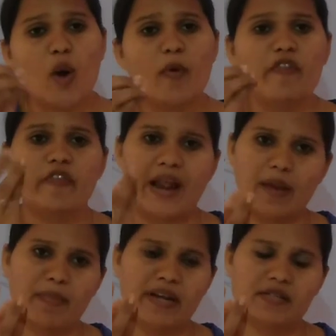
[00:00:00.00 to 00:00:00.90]
of
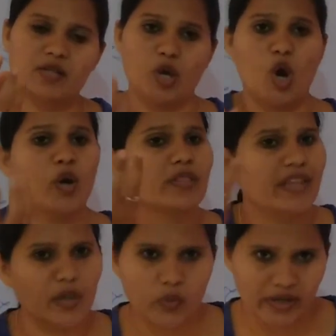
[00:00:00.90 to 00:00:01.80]
fragments or the
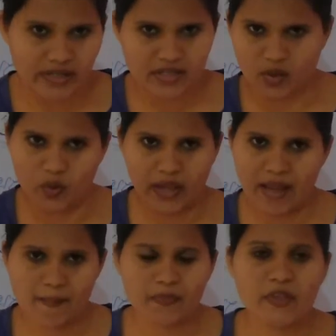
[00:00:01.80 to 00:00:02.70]
units. Okay,
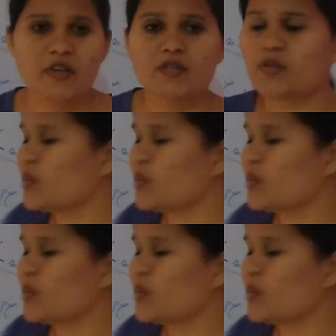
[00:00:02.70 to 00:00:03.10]
so